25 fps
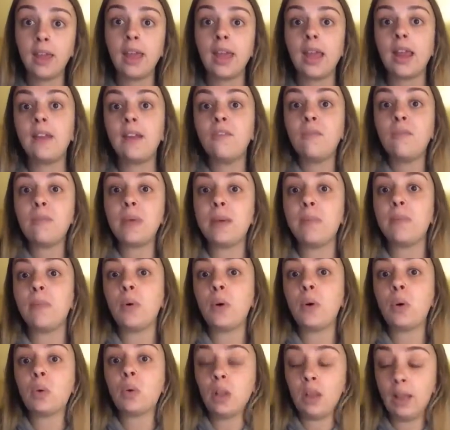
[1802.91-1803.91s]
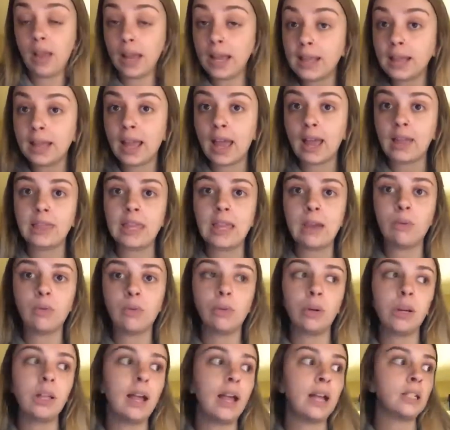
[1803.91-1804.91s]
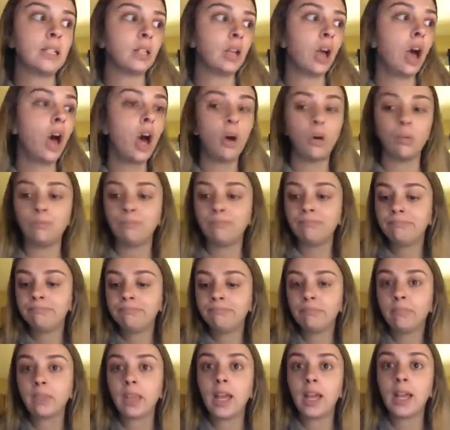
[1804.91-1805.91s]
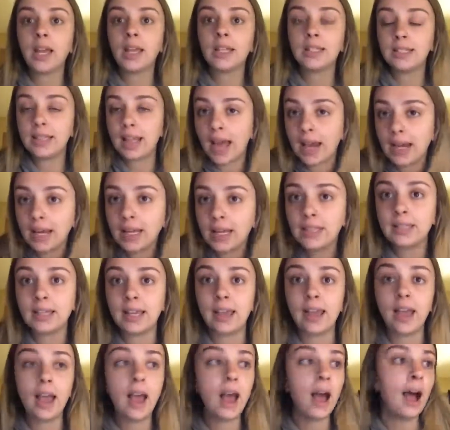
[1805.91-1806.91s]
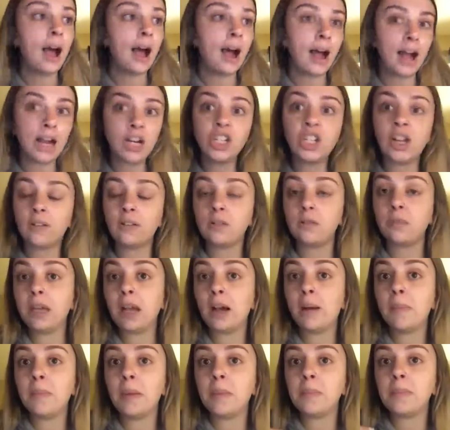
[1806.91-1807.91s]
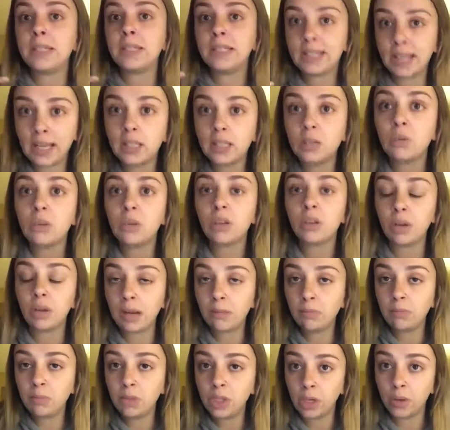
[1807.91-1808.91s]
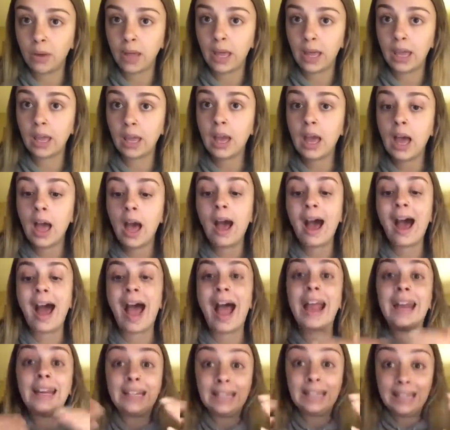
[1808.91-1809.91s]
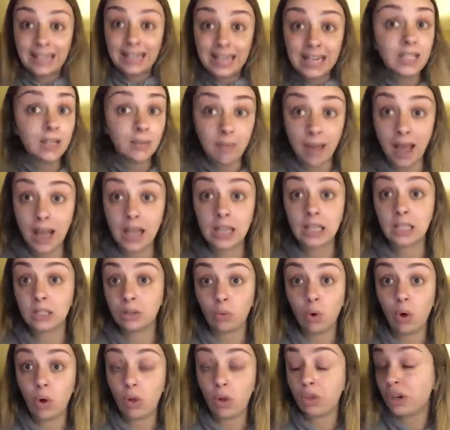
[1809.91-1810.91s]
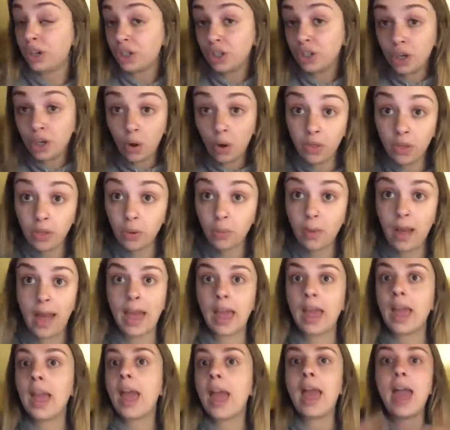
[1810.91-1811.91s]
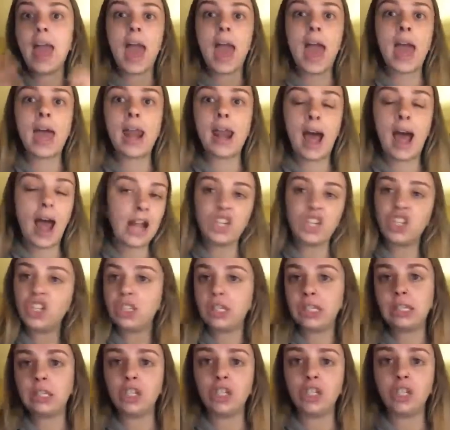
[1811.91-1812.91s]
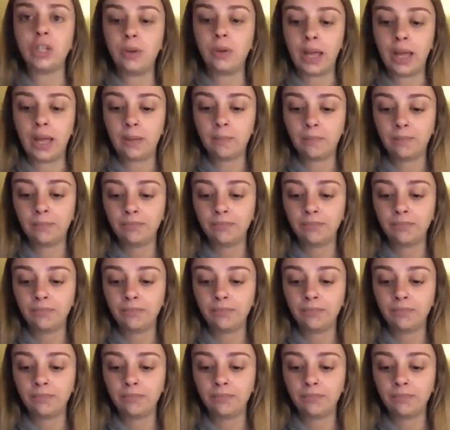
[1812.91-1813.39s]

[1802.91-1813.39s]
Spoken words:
And if people were like that, they would realize, oh, it's that easy. I just have to become obsessed with what I'm doing. I need to mass enroll. There's no other way. And I just need to do it.